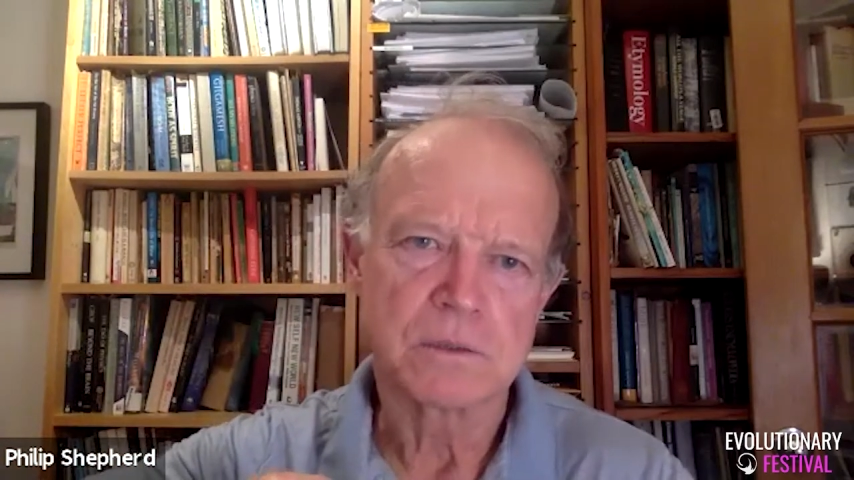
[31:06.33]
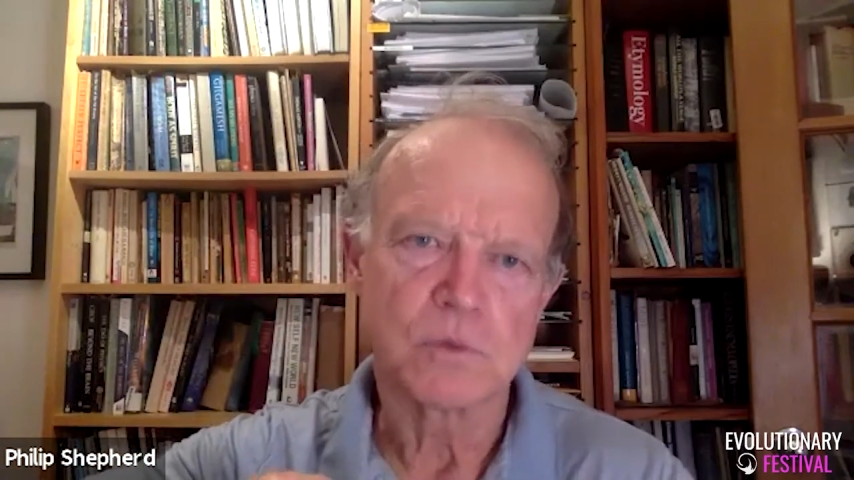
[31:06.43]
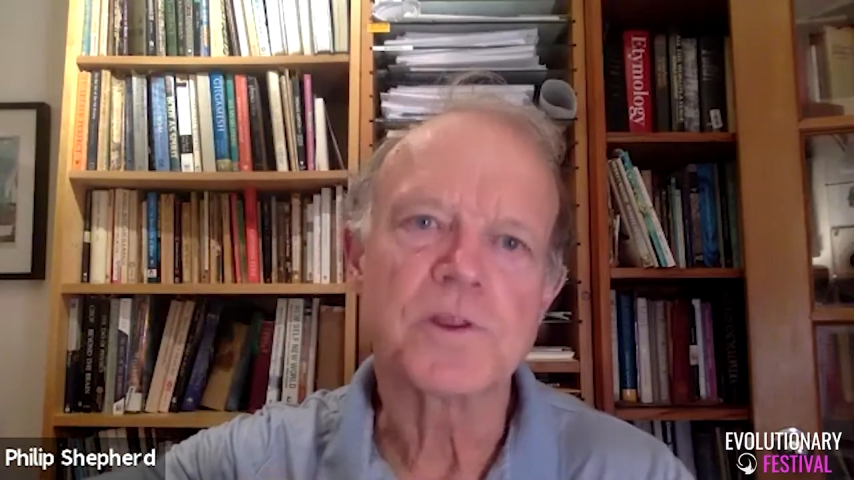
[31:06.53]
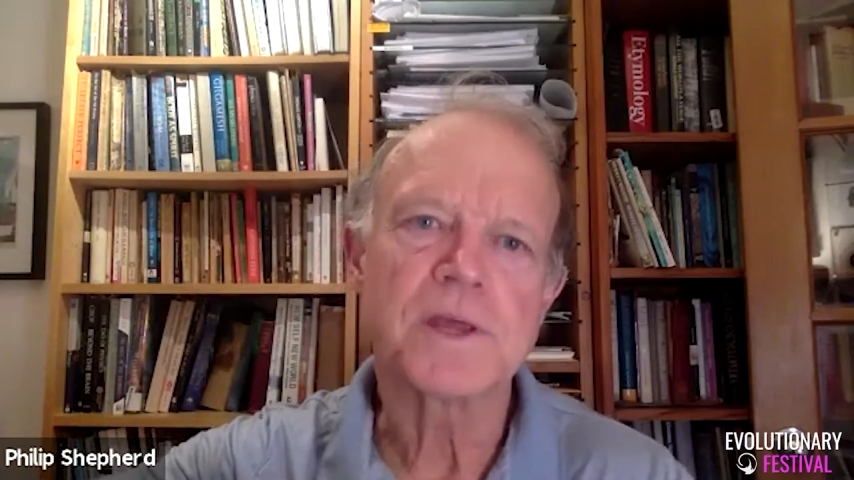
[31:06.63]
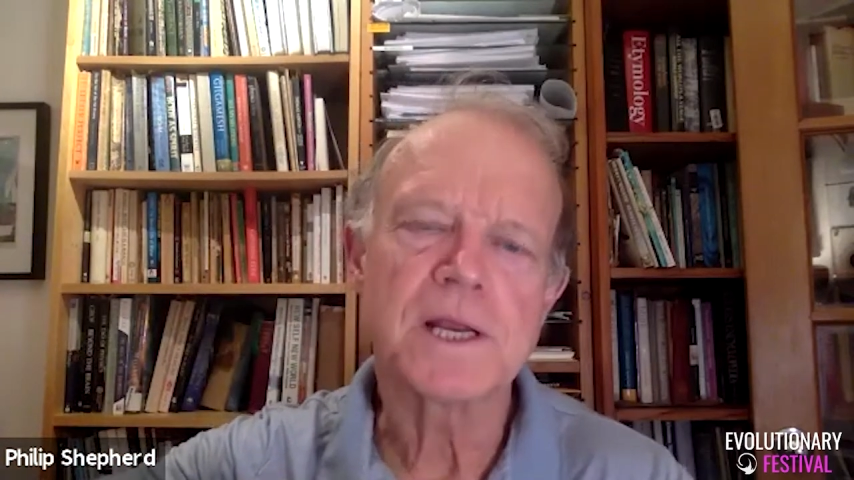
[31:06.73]

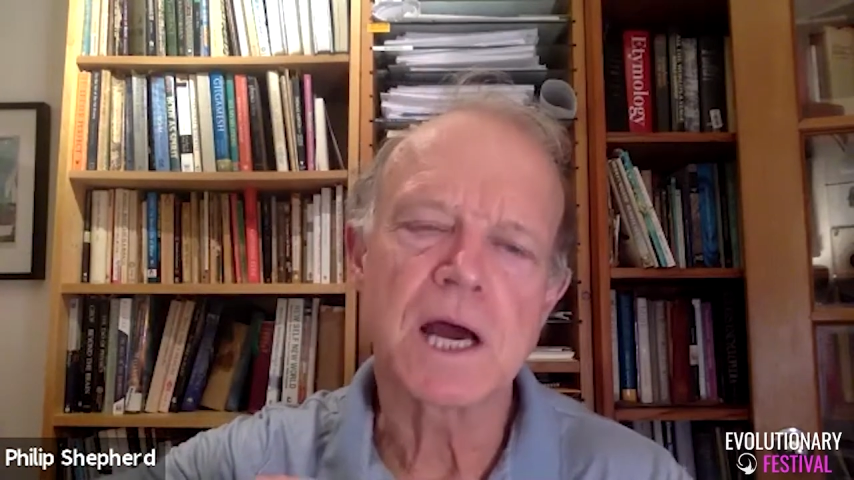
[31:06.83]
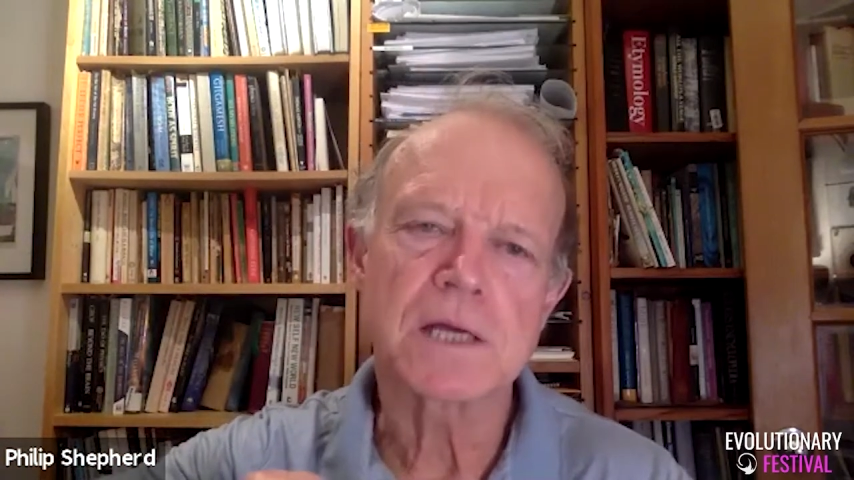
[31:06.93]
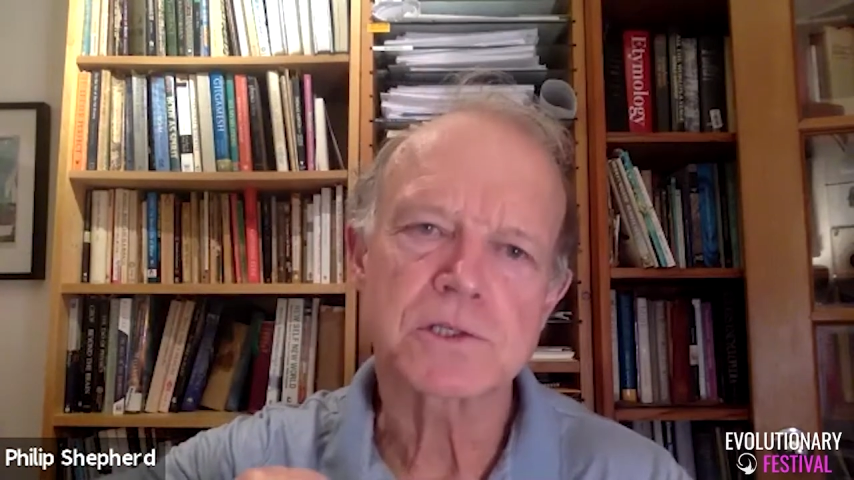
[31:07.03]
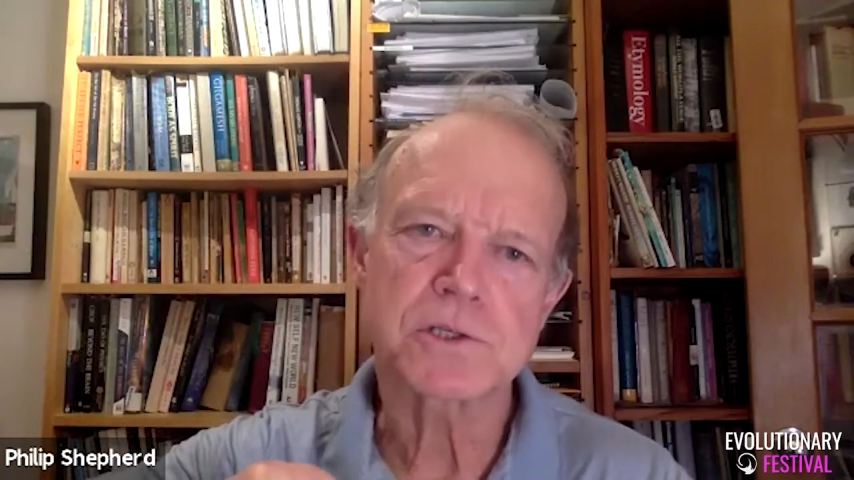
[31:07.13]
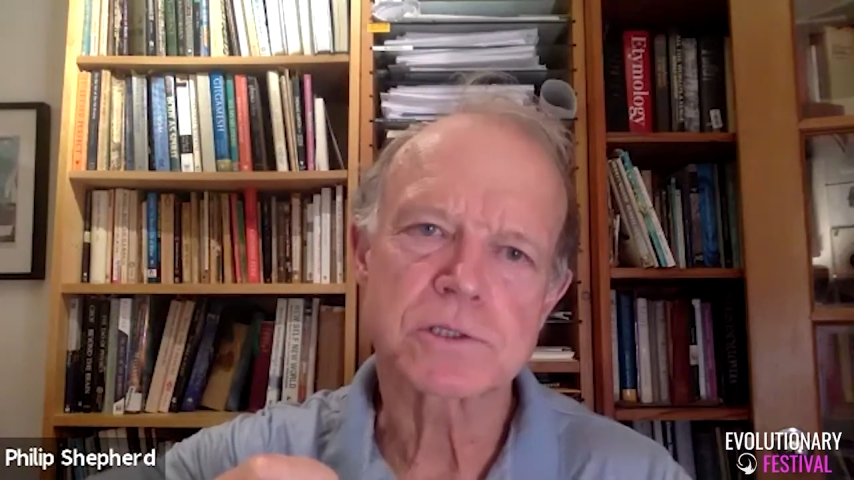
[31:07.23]
within
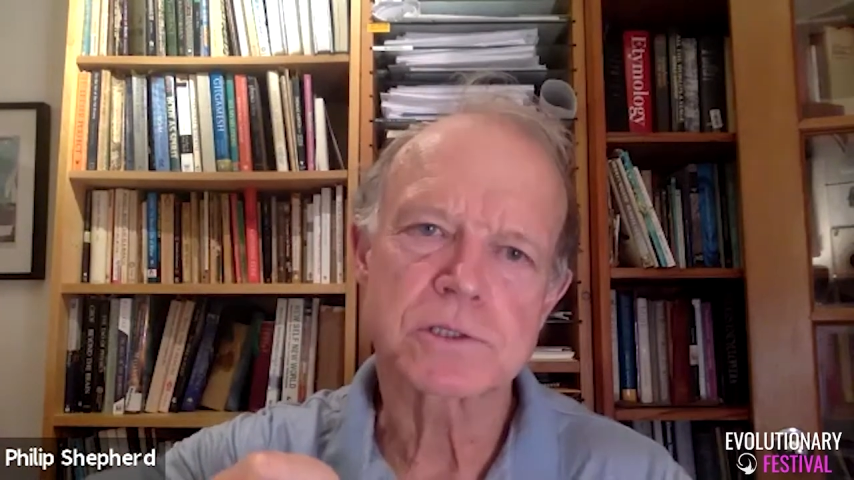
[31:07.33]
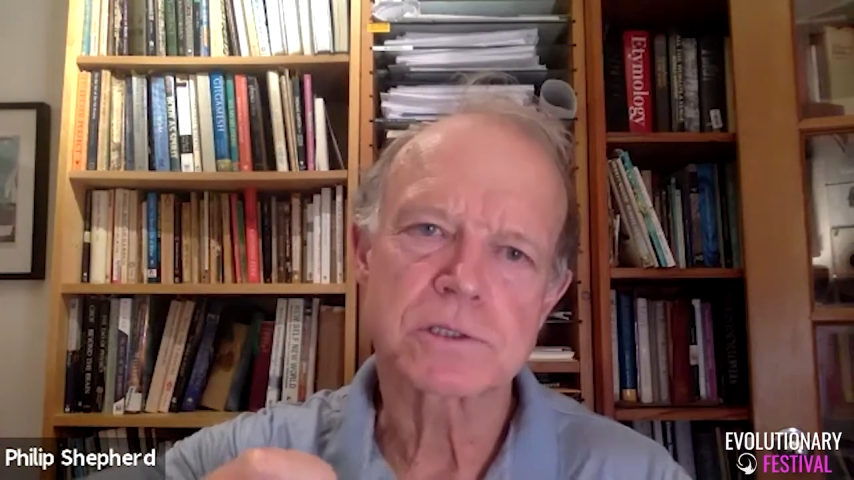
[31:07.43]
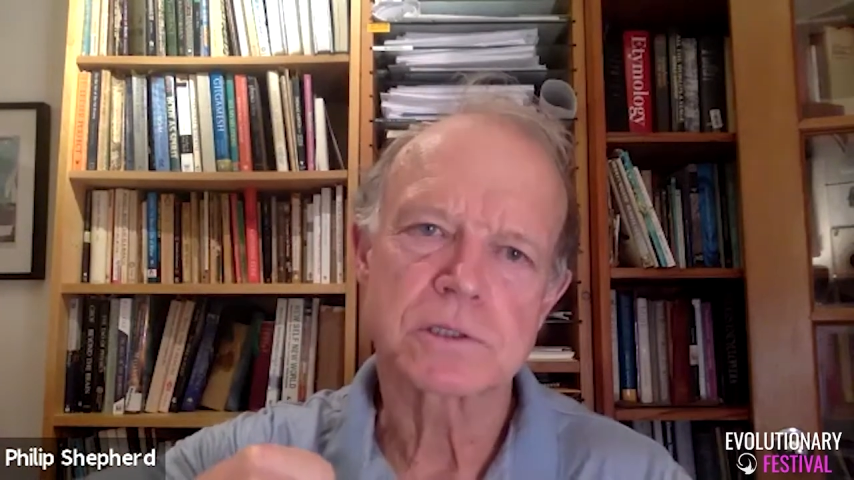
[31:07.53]
us